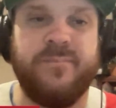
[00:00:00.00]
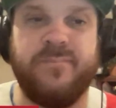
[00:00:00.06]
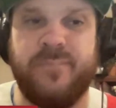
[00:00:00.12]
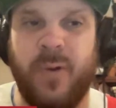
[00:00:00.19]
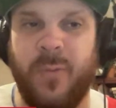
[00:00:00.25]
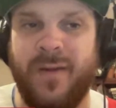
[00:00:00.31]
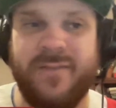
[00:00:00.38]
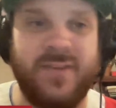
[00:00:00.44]

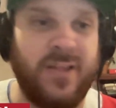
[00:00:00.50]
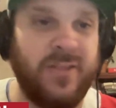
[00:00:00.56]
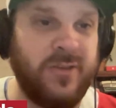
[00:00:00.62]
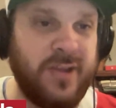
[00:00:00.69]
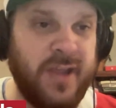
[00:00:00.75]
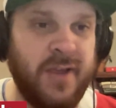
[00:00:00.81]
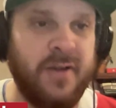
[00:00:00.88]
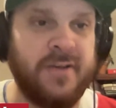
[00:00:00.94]
But we have another
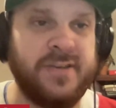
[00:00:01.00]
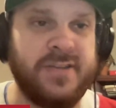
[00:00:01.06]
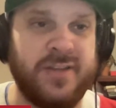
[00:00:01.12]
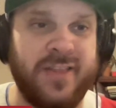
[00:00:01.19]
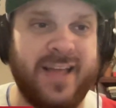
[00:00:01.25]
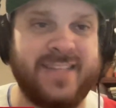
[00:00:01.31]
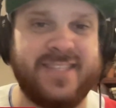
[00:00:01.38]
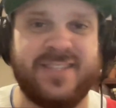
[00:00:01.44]
year until
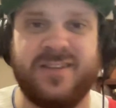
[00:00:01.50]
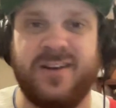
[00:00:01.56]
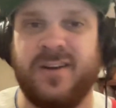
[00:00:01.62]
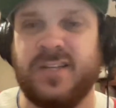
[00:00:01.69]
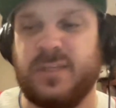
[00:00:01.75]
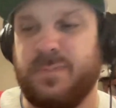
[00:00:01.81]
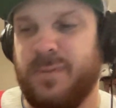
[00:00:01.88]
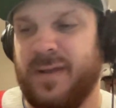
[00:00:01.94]
that
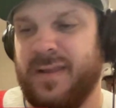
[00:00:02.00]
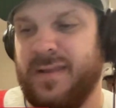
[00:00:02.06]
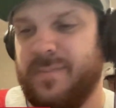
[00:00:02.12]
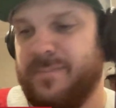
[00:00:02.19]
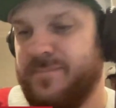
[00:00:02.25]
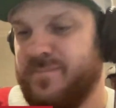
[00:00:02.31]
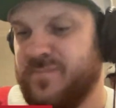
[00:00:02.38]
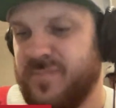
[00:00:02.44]
starts. But
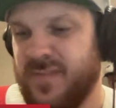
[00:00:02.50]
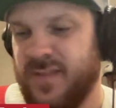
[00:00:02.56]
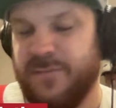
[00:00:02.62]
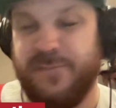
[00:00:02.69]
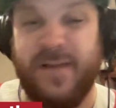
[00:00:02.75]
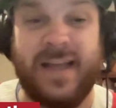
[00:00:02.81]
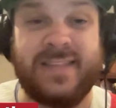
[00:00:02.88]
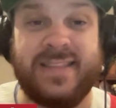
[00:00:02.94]
the
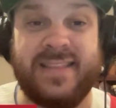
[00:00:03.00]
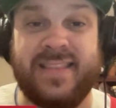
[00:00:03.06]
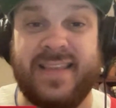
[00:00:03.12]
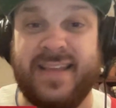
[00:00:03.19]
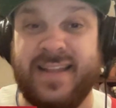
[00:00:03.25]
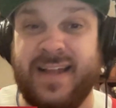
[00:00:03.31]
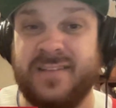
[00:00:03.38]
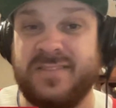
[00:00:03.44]
fact that they
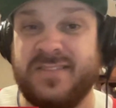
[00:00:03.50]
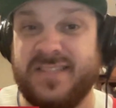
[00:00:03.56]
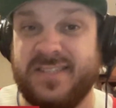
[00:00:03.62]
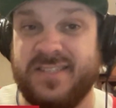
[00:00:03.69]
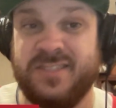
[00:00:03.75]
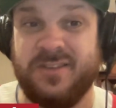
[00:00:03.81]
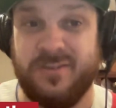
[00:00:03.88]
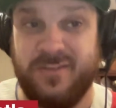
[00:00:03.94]
announced this
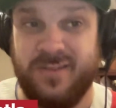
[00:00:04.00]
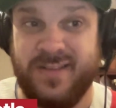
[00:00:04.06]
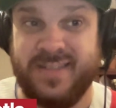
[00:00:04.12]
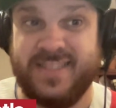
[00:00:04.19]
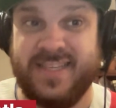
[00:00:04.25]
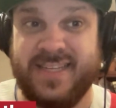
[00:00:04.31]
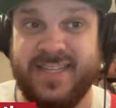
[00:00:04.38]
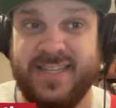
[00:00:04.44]
as early as
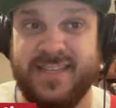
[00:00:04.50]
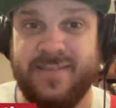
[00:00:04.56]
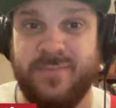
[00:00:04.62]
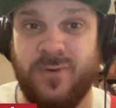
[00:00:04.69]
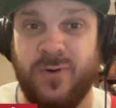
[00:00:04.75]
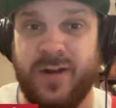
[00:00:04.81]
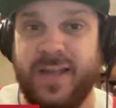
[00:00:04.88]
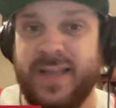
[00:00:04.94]
they did in the
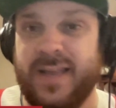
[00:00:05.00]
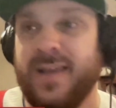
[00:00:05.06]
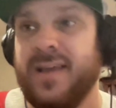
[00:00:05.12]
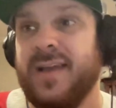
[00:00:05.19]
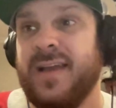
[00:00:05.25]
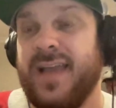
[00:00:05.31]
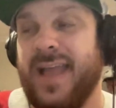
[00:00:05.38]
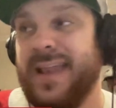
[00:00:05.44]
morning
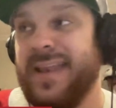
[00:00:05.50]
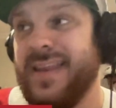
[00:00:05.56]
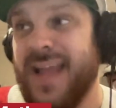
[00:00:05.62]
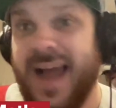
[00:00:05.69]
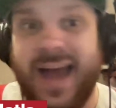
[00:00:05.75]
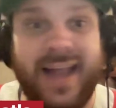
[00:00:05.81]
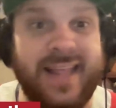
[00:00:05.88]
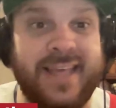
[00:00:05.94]
and
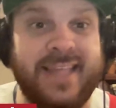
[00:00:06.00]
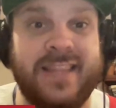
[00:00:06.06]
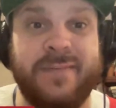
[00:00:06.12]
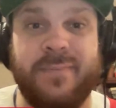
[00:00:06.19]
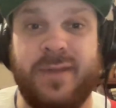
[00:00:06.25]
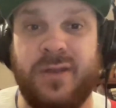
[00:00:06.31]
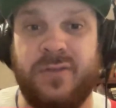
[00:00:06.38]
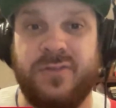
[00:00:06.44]
not in the
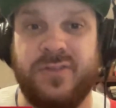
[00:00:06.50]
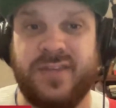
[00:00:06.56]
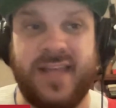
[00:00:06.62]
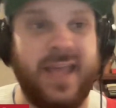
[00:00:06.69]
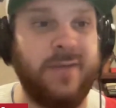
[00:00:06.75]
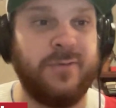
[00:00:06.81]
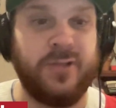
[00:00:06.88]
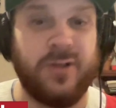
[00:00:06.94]
middle of the
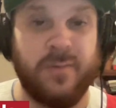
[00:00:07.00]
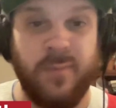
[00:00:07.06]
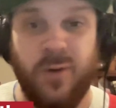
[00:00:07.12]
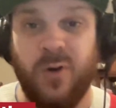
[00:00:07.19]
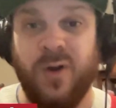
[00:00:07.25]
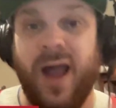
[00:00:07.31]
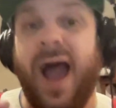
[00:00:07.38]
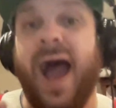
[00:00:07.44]
day when there
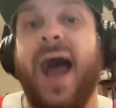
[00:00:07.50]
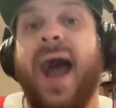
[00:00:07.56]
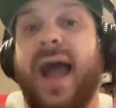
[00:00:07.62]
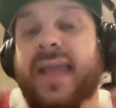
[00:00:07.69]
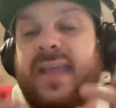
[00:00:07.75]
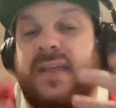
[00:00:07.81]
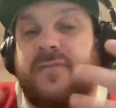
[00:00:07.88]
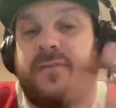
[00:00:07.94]
are
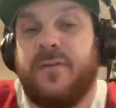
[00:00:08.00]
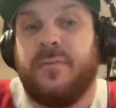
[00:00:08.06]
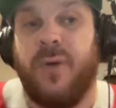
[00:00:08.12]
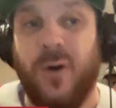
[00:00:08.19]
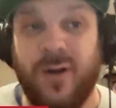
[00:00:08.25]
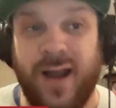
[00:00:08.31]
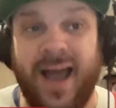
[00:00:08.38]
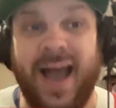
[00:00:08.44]
even
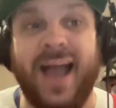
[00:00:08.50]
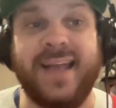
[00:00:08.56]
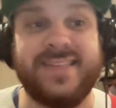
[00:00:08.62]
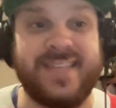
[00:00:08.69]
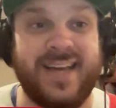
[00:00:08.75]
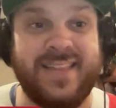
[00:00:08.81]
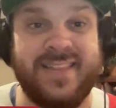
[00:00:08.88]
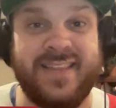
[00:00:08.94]
more
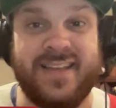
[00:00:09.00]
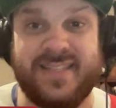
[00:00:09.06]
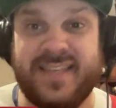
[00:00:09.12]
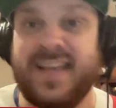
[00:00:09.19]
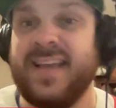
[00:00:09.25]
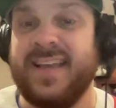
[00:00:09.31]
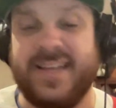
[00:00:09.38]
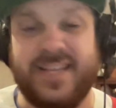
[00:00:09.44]
eyes on this
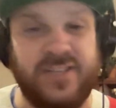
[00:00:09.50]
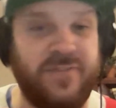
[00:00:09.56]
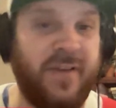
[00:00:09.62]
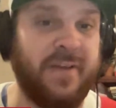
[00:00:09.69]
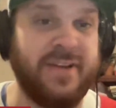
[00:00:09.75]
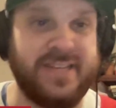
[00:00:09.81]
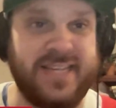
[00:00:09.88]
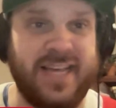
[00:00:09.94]
is
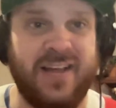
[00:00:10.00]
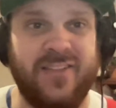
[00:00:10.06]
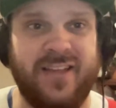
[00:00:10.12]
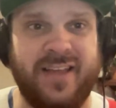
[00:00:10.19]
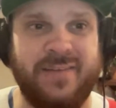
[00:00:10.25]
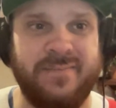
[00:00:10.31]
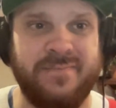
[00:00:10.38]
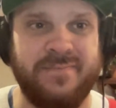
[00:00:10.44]
very
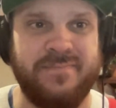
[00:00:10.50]
telling.